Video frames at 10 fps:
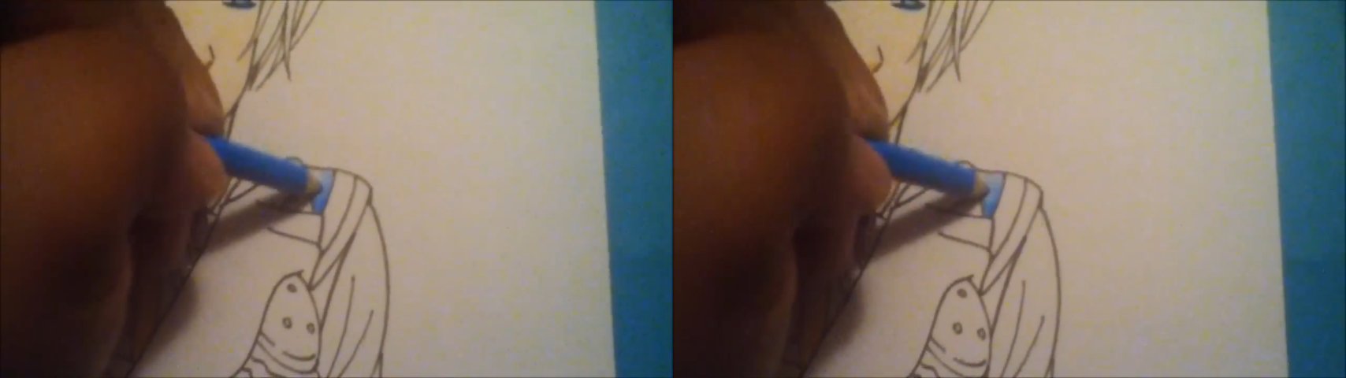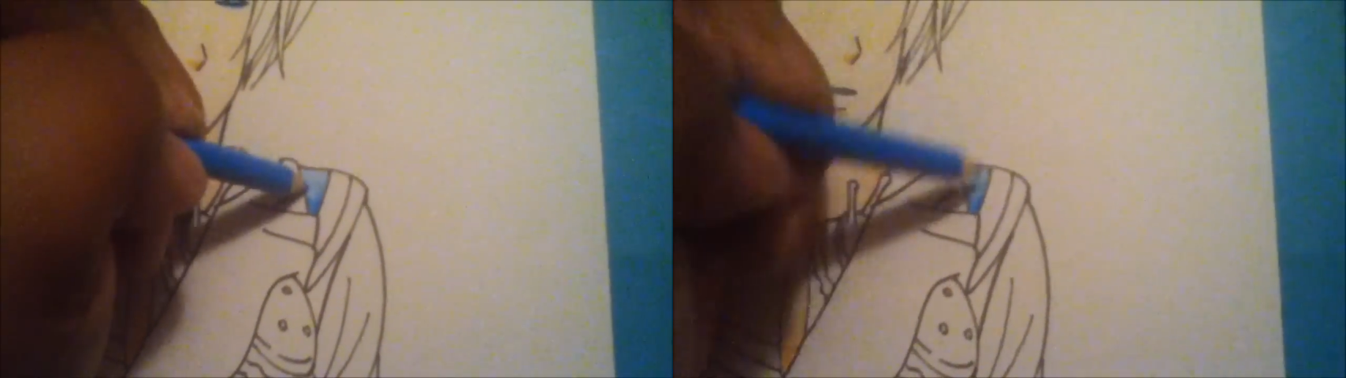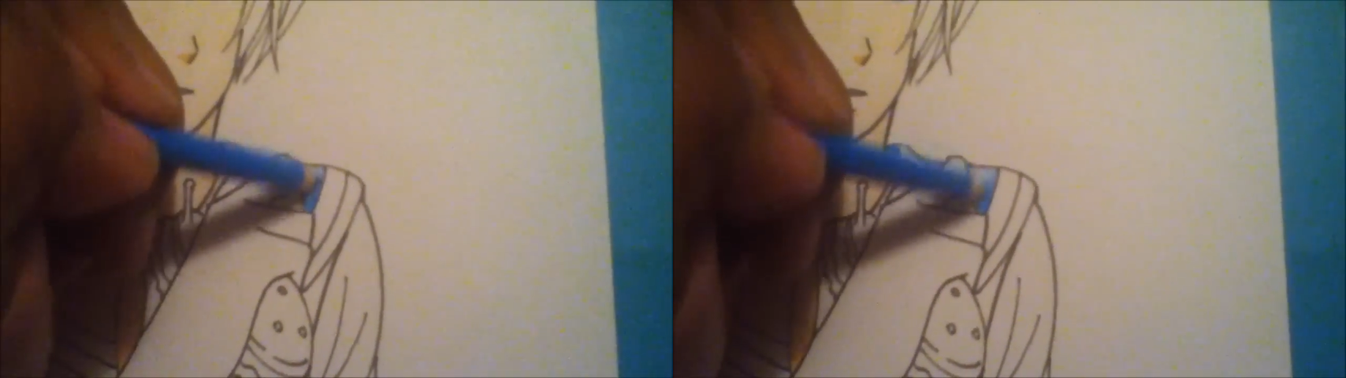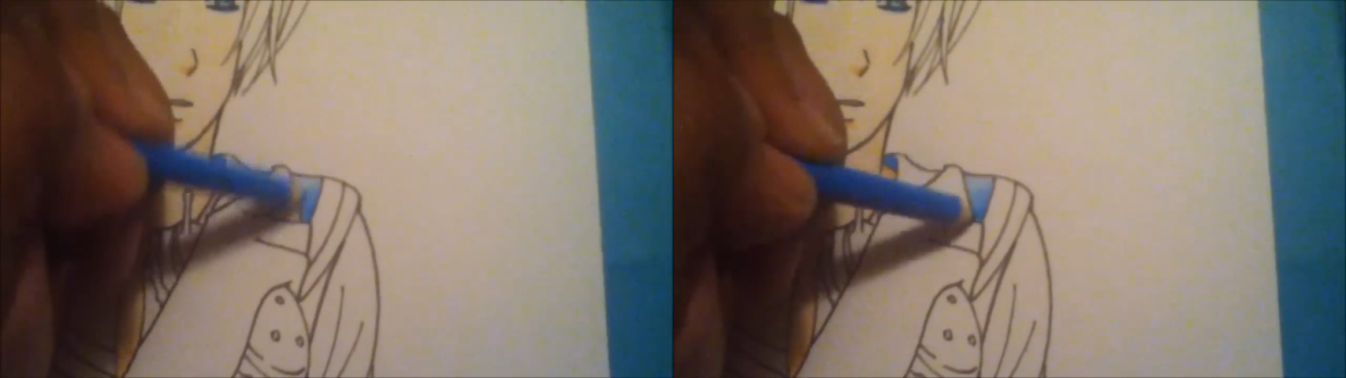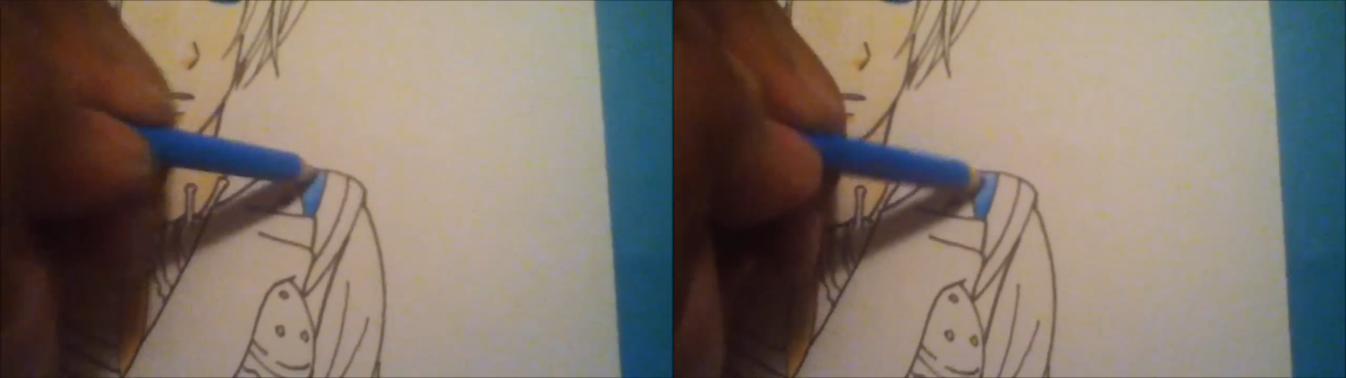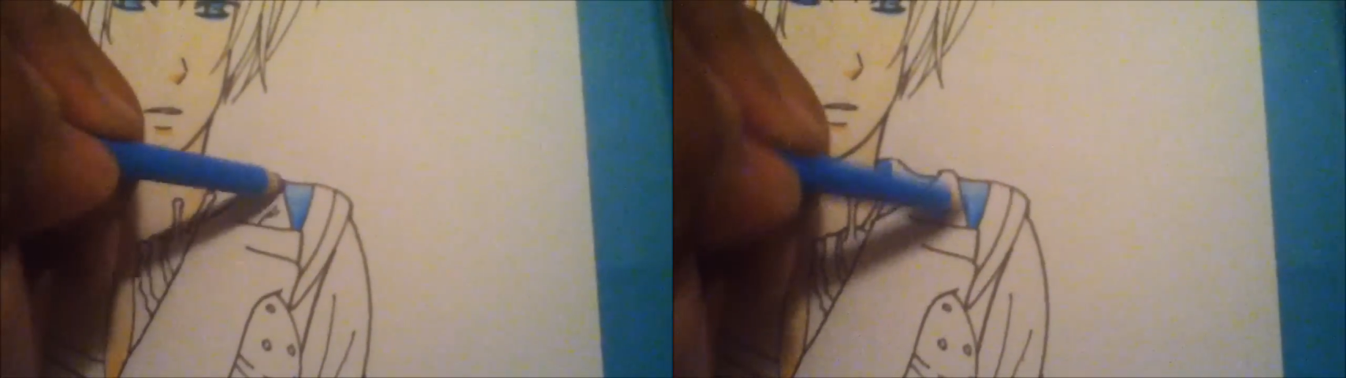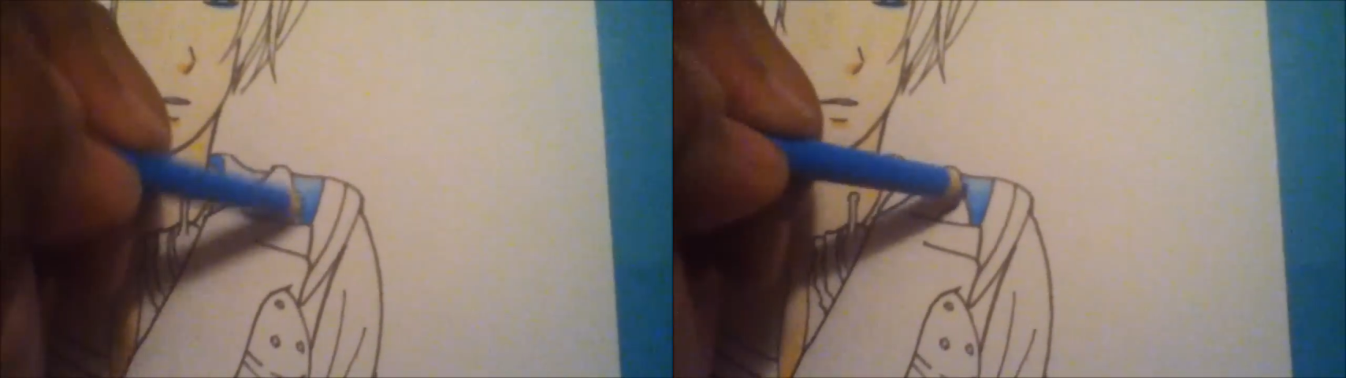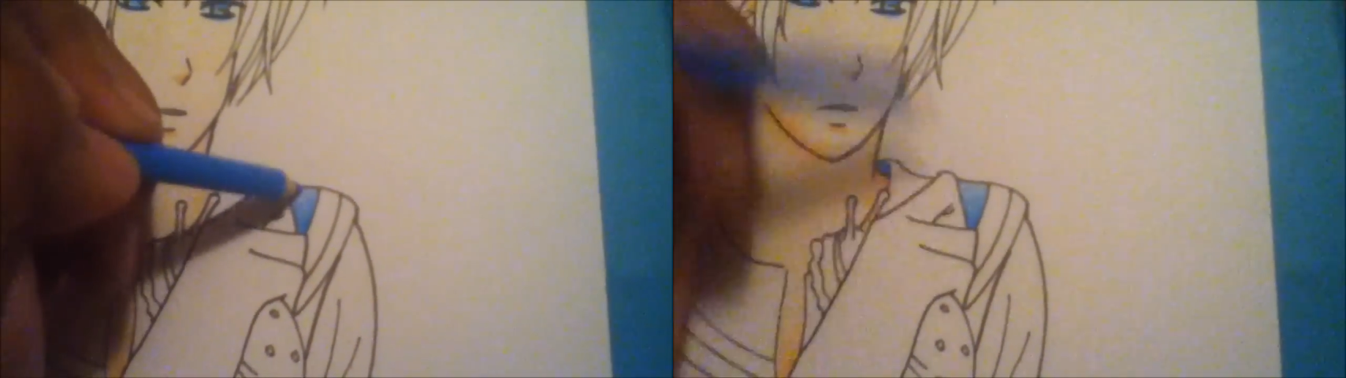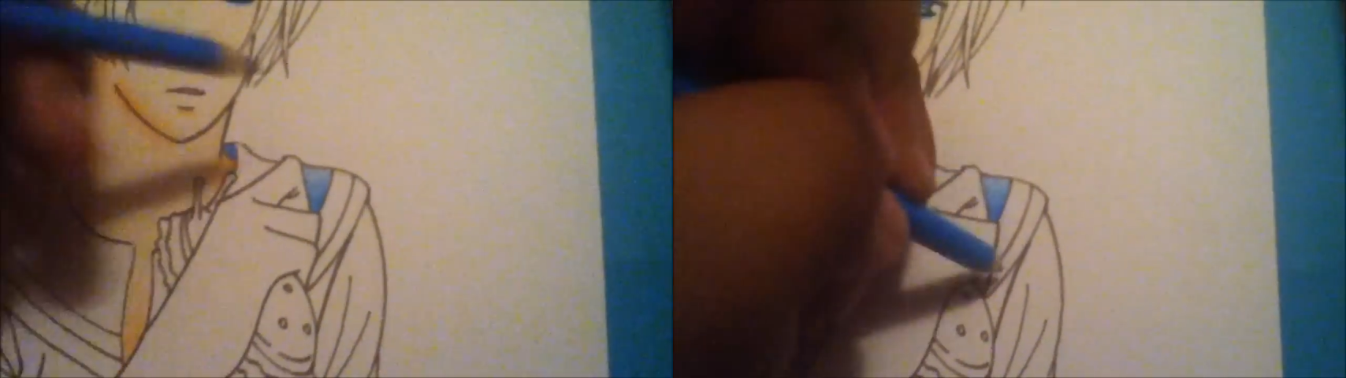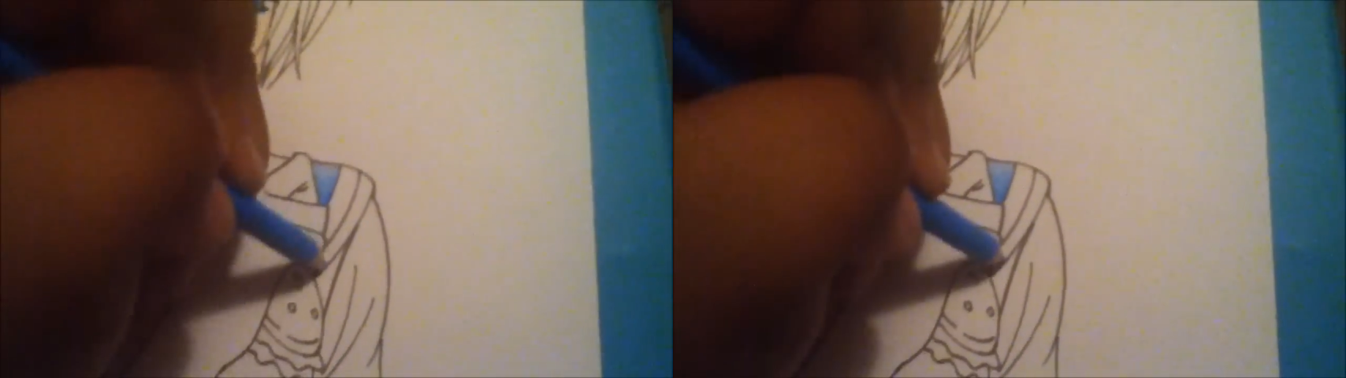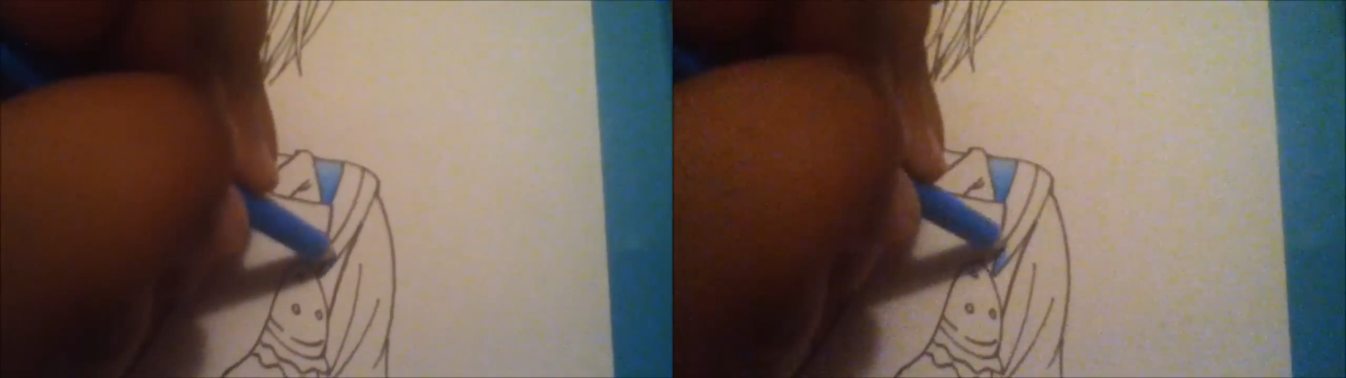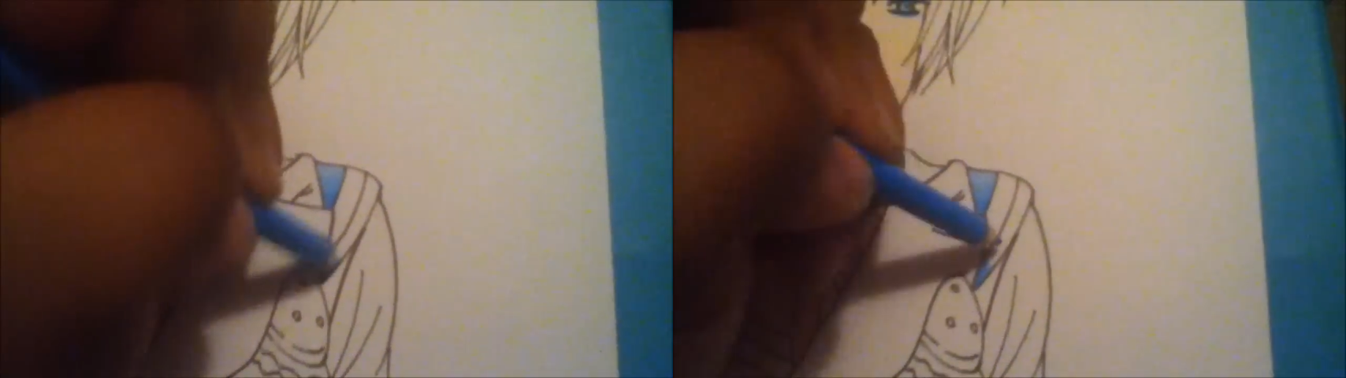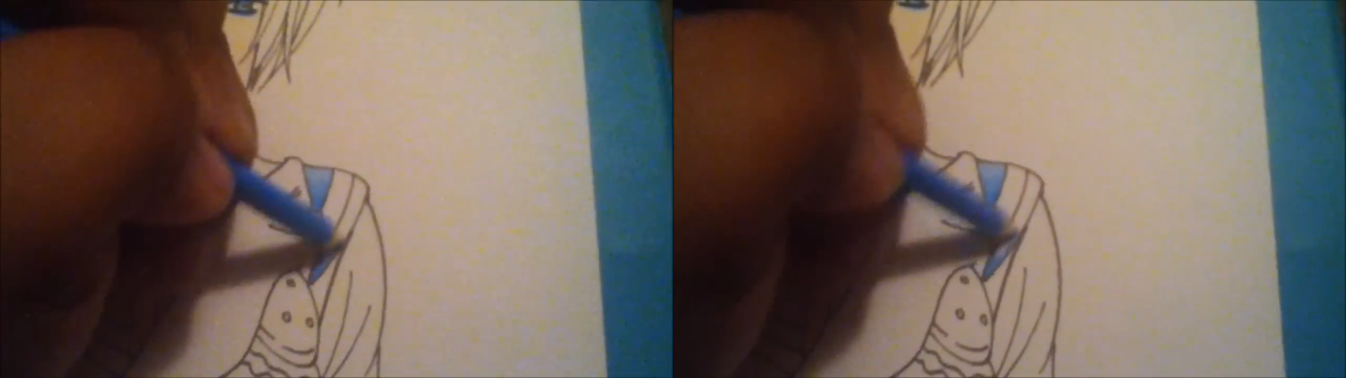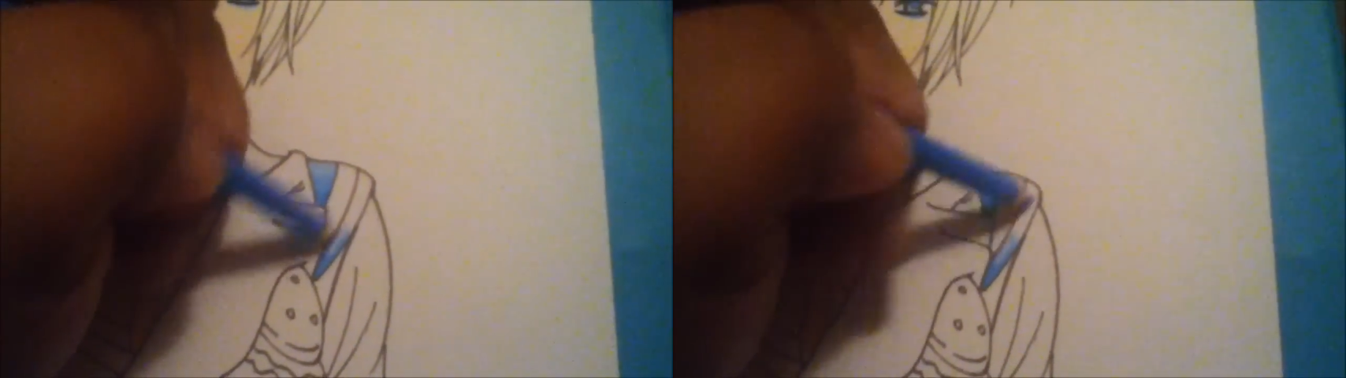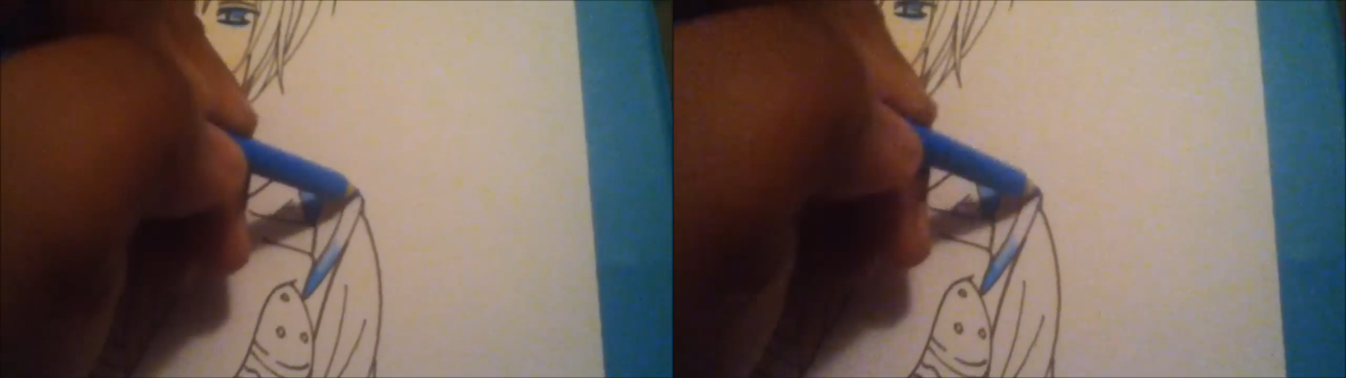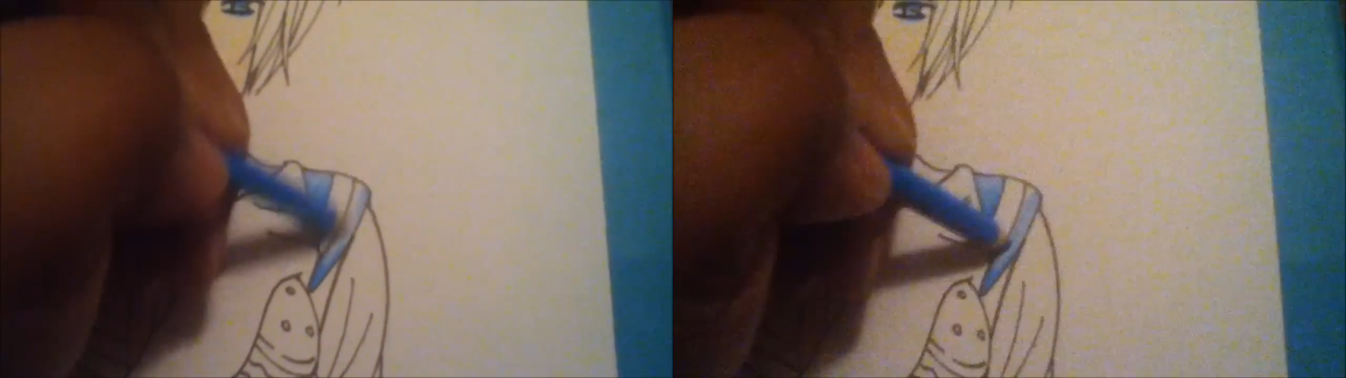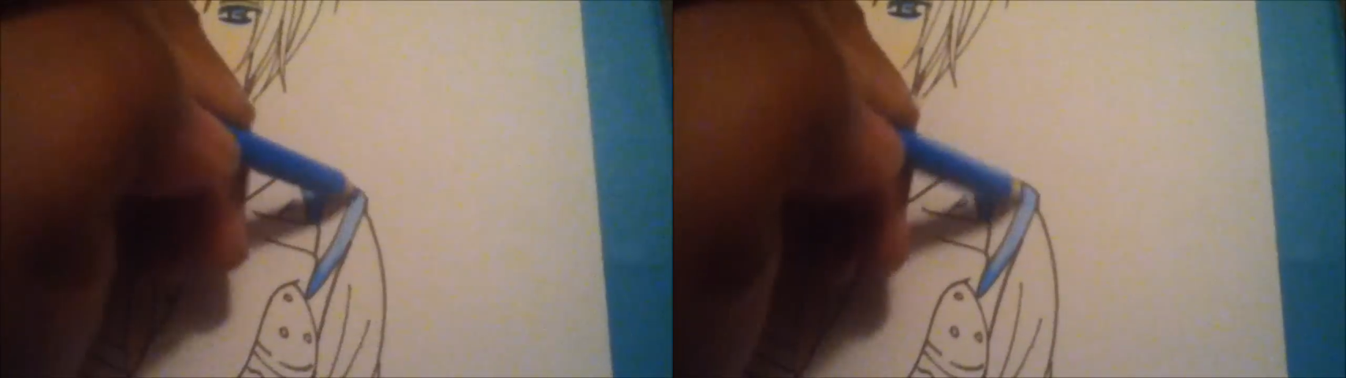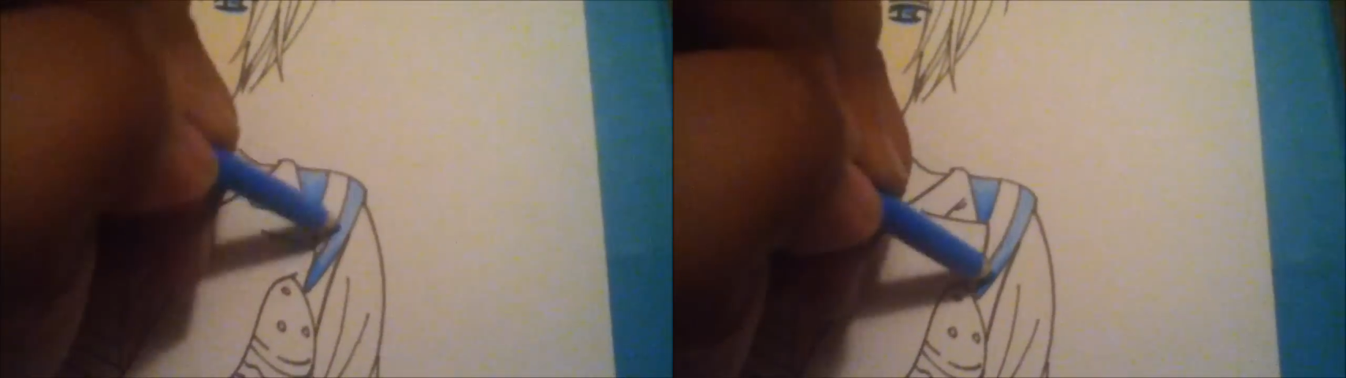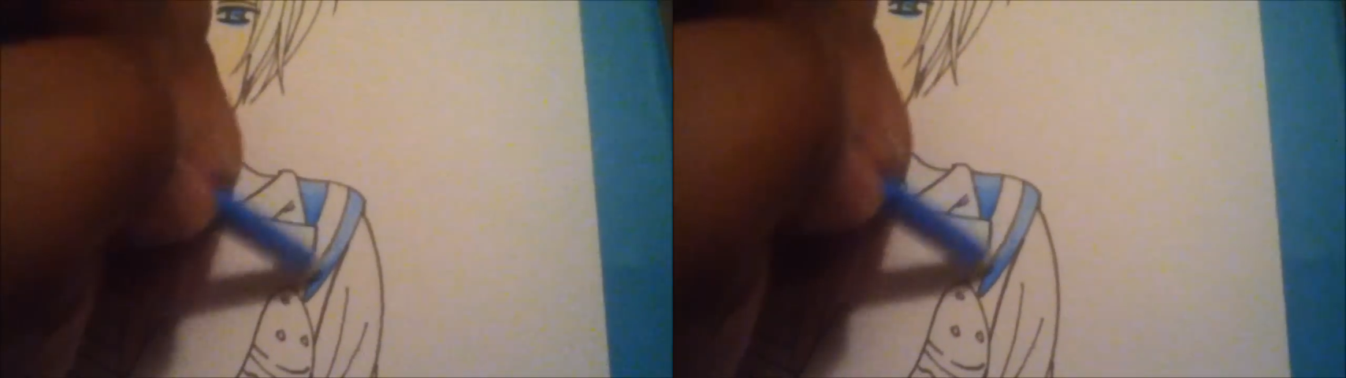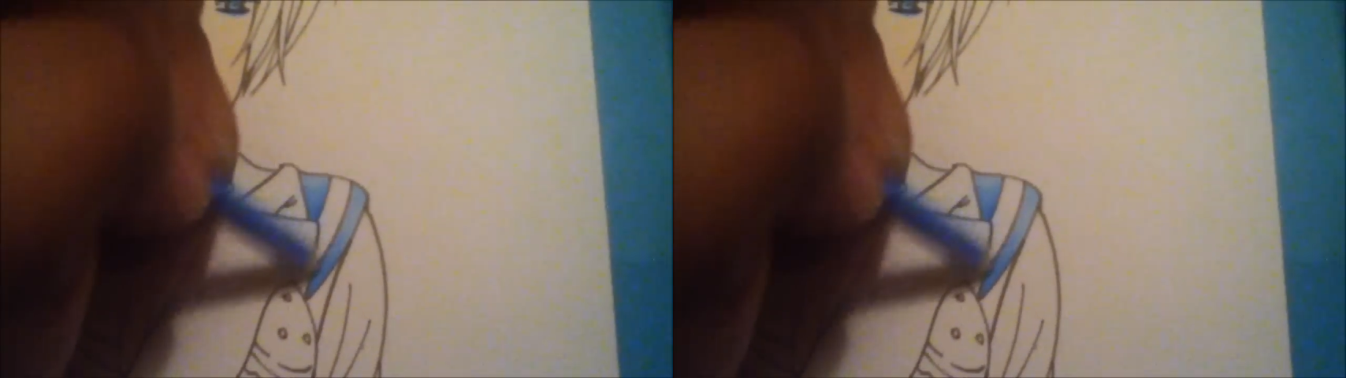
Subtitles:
(no speaker visible)